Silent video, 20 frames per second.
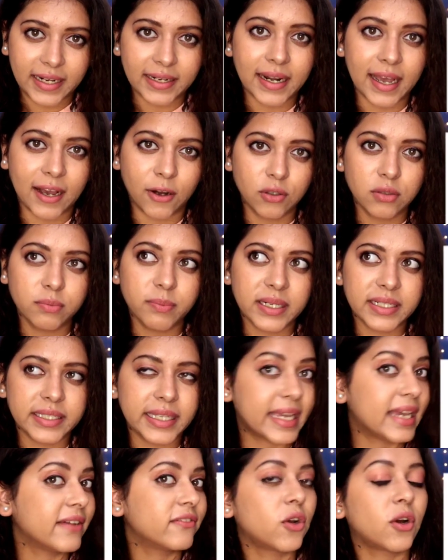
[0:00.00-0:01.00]
it out, but
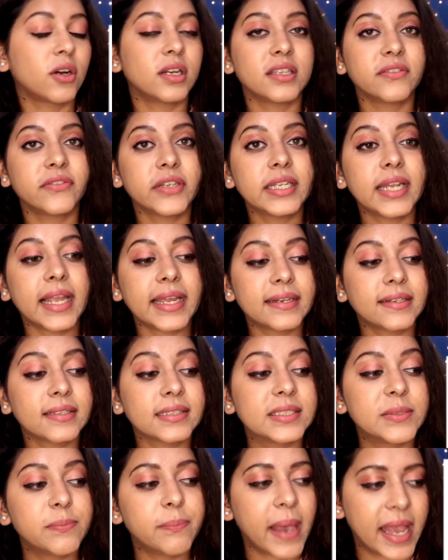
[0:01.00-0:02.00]
they have not even like
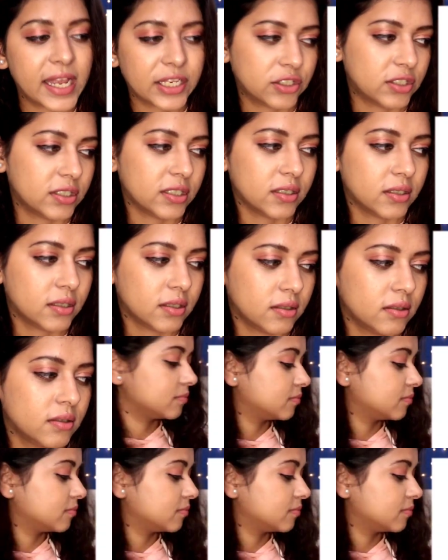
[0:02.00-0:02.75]
dispatched it.